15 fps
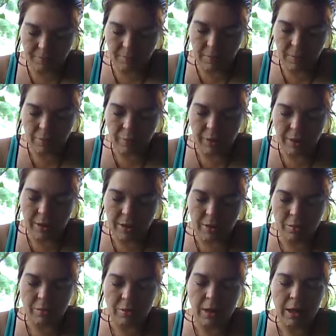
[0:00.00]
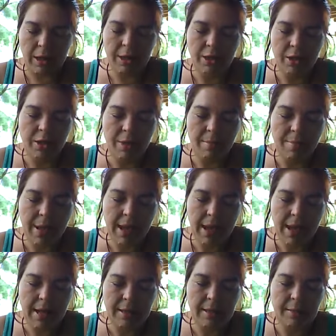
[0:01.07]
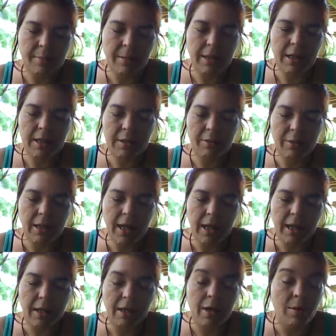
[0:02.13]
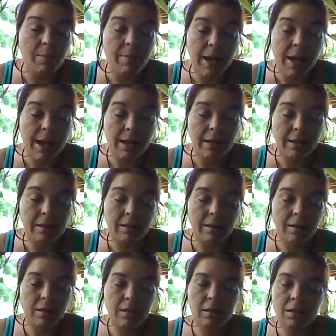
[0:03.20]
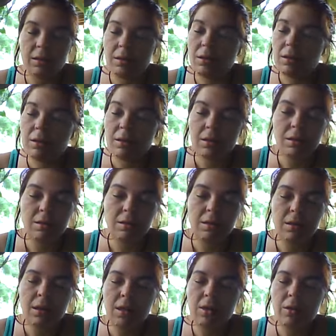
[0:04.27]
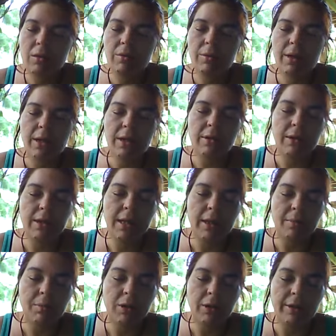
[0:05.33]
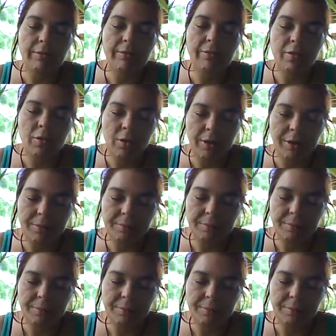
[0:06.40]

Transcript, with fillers: And we don't relish on the past because we can't go back. We can only keep looking forward.